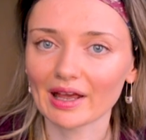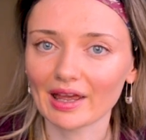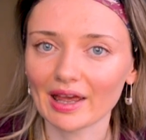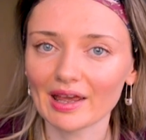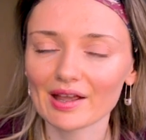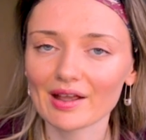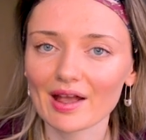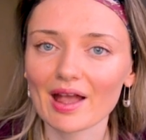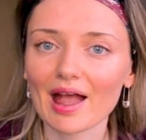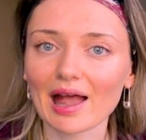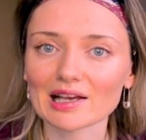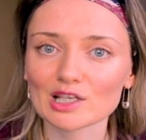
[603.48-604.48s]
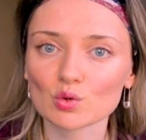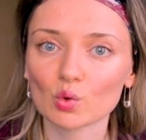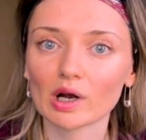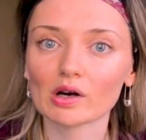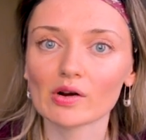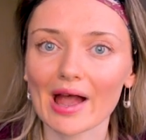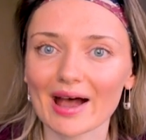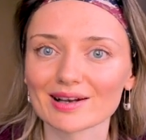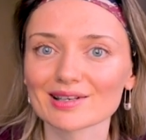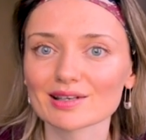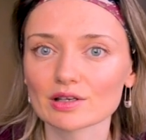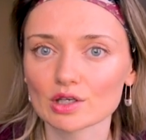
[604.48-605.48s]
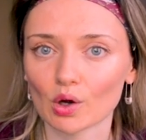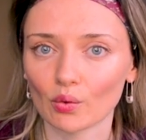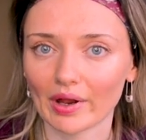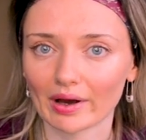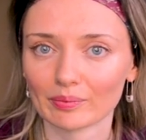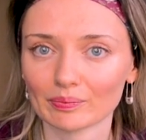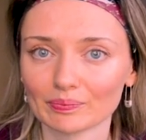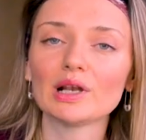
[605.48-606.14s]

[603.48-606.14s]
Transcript: a cake as well as soda.